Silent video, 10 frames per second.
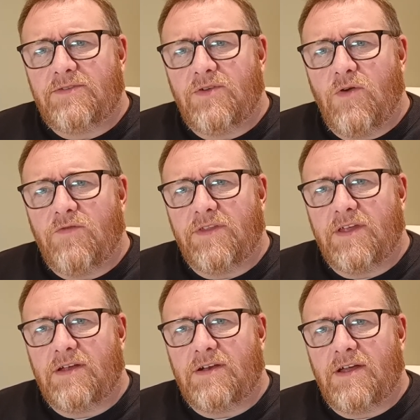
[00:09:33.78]
to offer
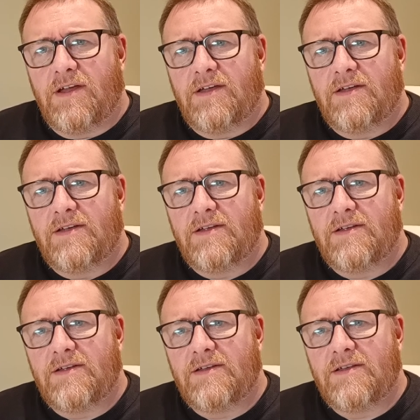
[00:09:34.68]
their uh,
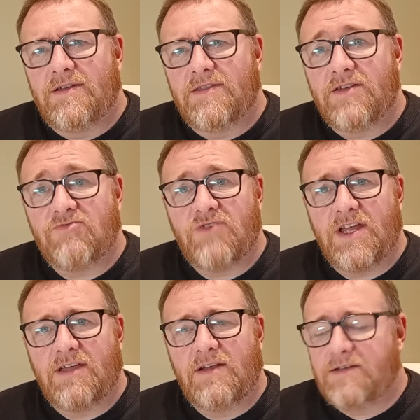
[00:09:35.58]
their
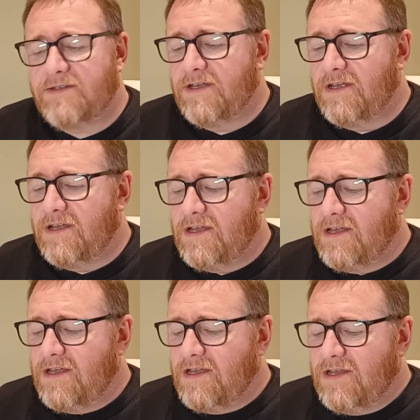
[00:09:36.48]
regulars.
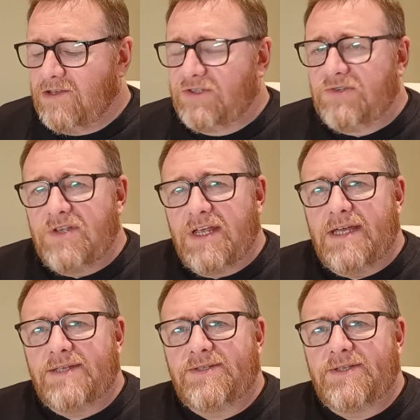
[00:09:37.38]
So
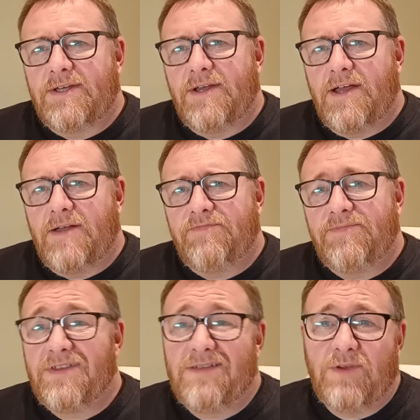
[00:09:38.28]
yes, um,
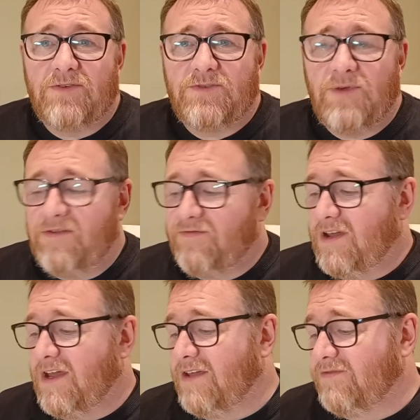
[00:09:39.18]
three pounds twenty
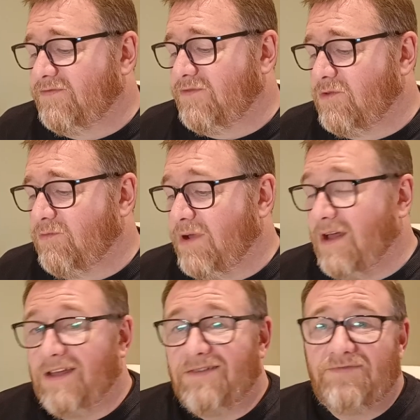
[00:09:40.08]
five, four
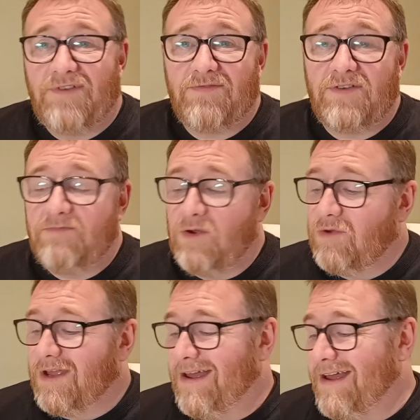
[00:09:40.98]
pack, five hundred
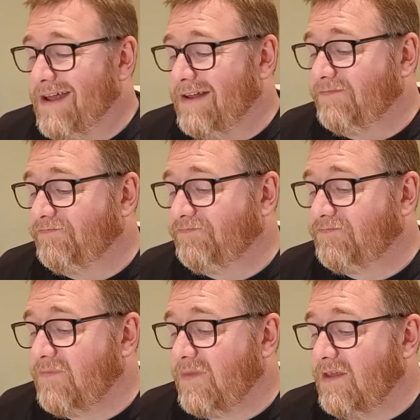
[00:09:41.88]
ml can,
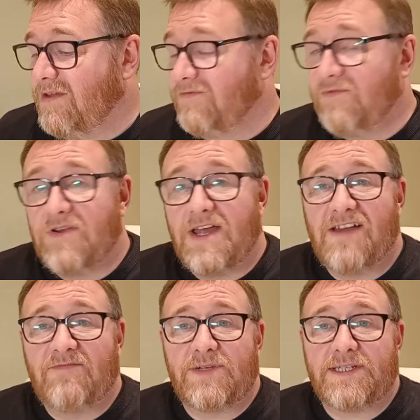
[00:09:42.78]
four and a
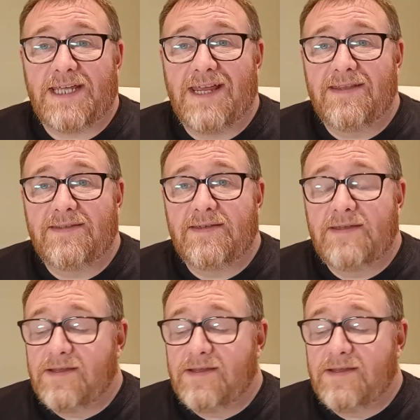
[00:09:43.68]
half percent.